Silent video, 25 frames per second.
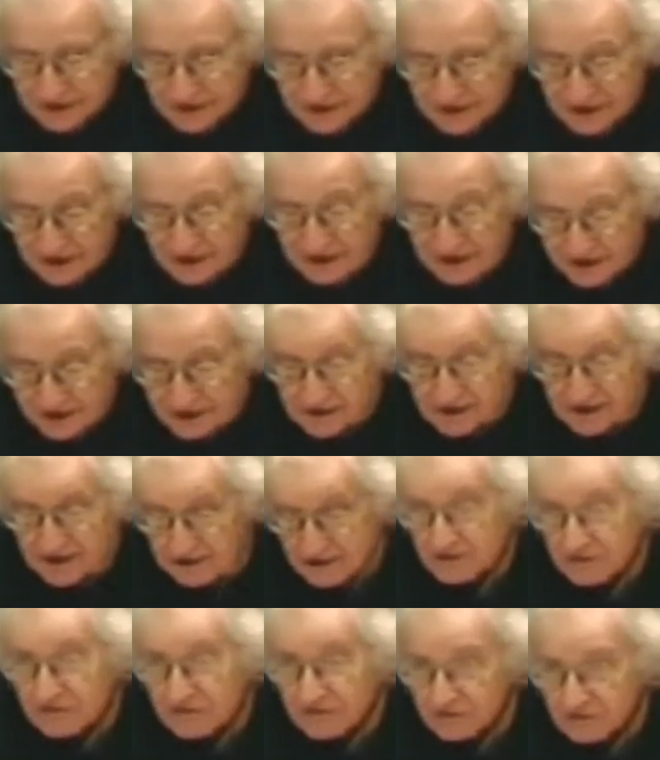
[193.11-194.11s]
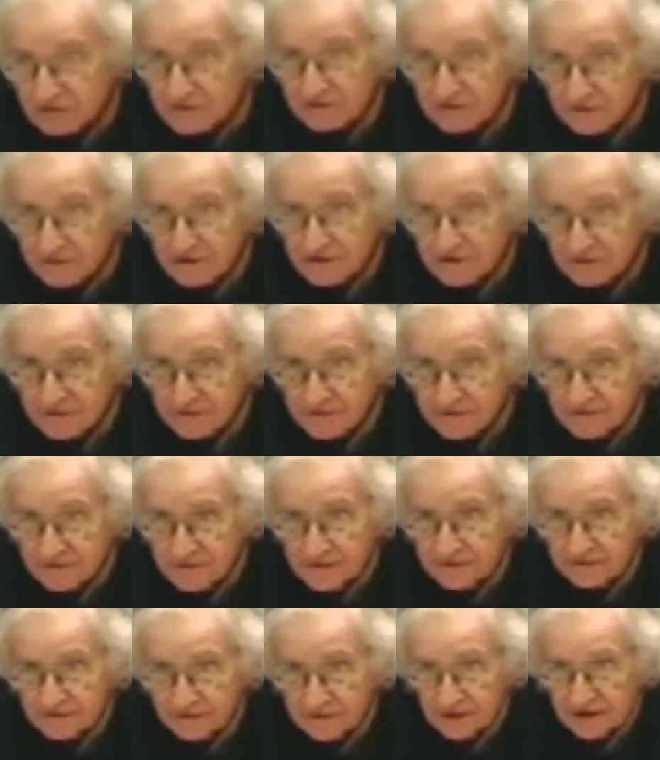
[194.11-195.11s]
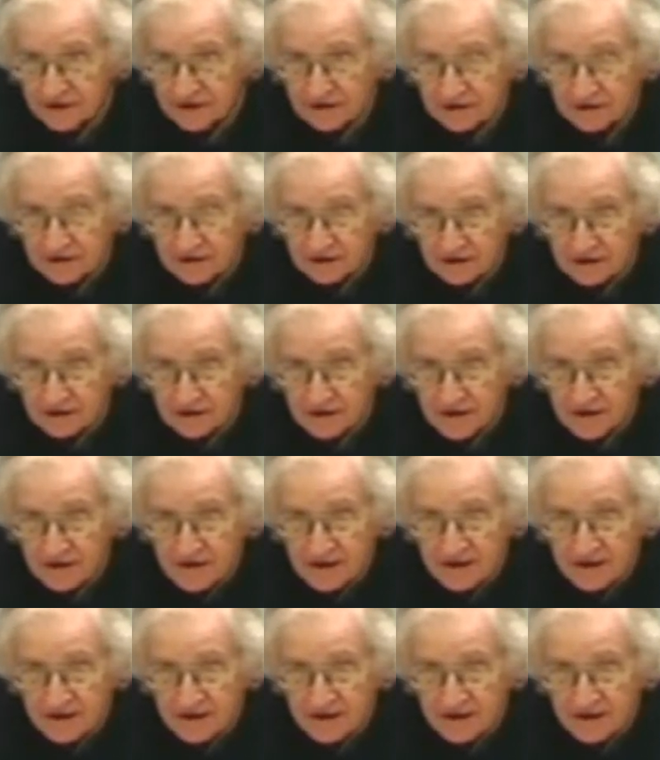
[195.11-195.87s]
And I do too. It's been very clear.